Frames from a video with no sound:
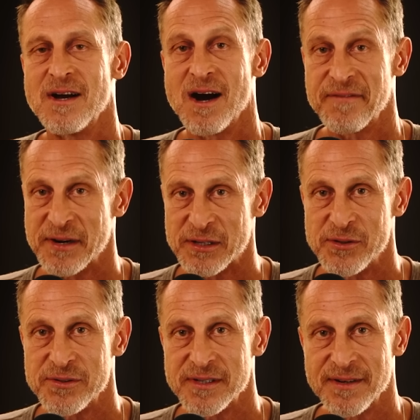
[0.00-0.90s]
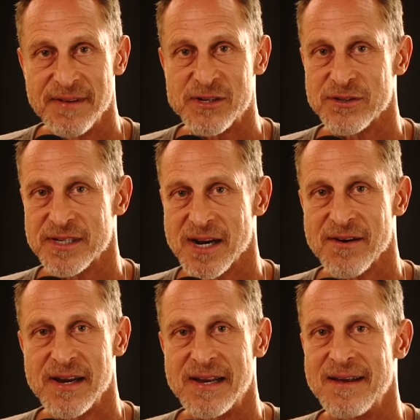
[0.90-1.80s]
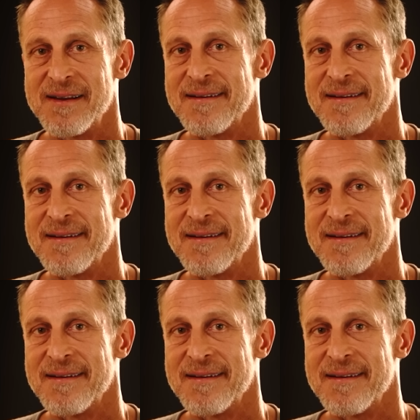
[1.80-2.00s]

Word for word: often gluten, conventional dairy,